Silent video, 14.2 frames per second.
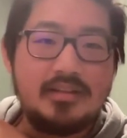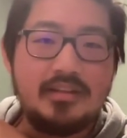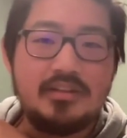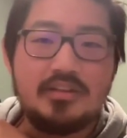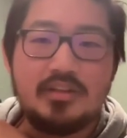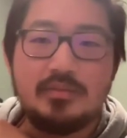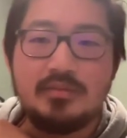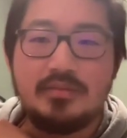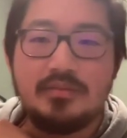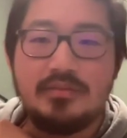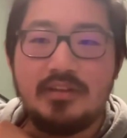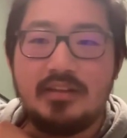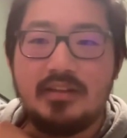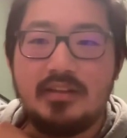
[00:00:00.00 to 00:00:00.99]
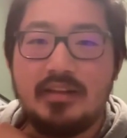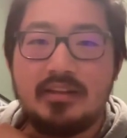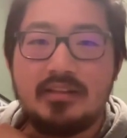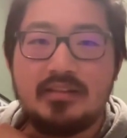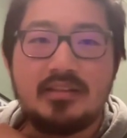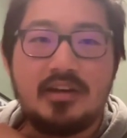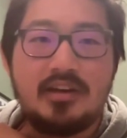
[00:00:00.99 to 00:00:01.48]
in terms of
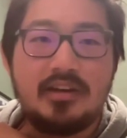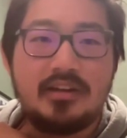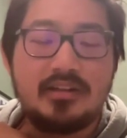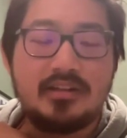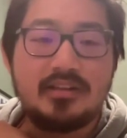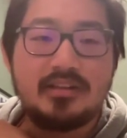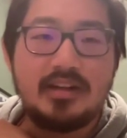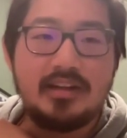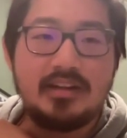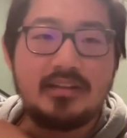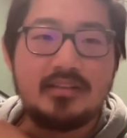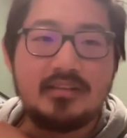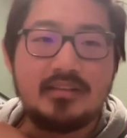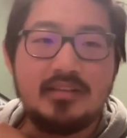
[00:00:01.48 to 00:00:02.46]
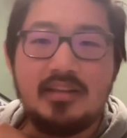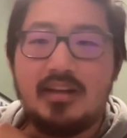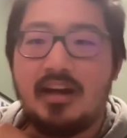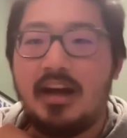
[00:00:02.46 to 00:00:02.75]
like sonic aesthetics.